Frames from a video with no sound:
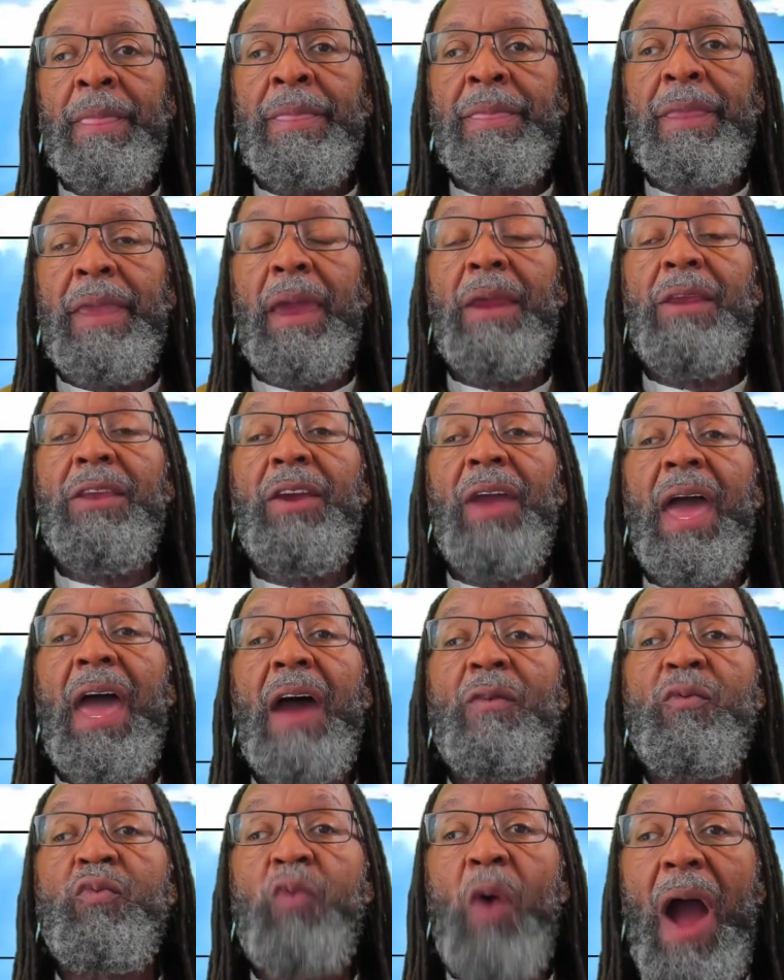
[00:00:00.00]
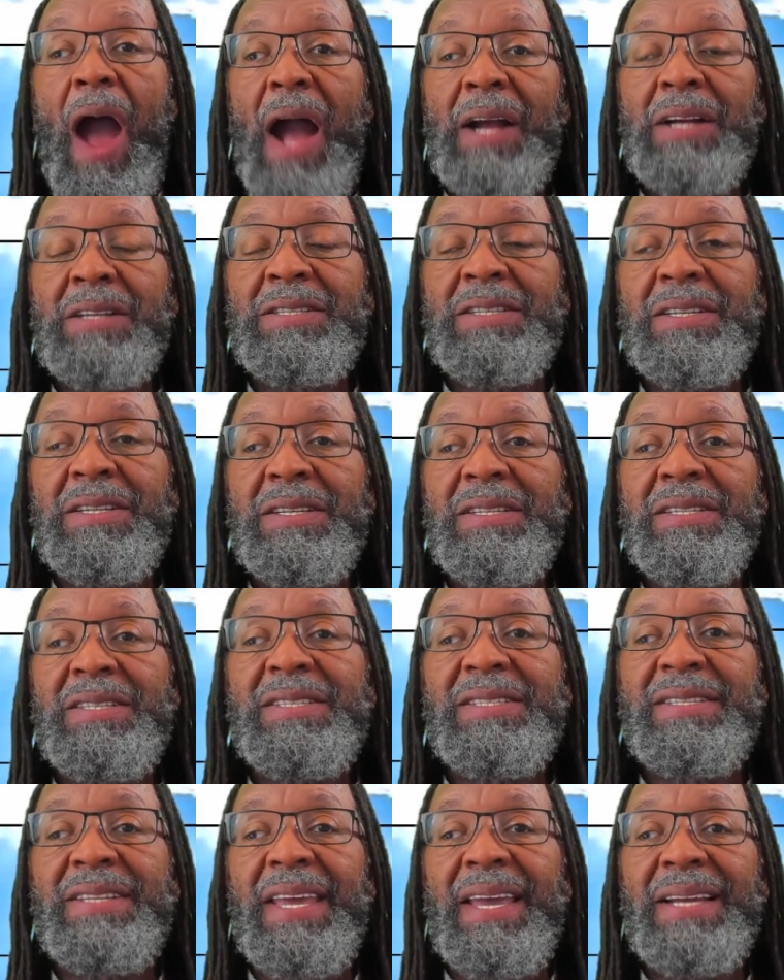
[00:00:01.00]
Then you have rocks,
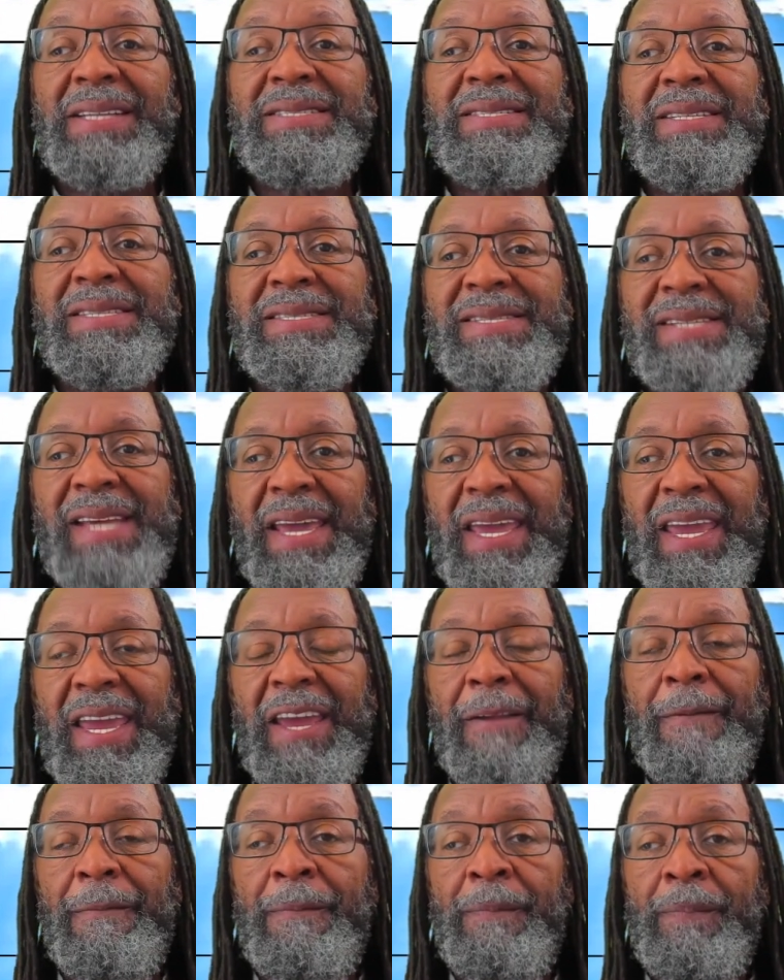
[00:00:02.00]
sticks, and sand.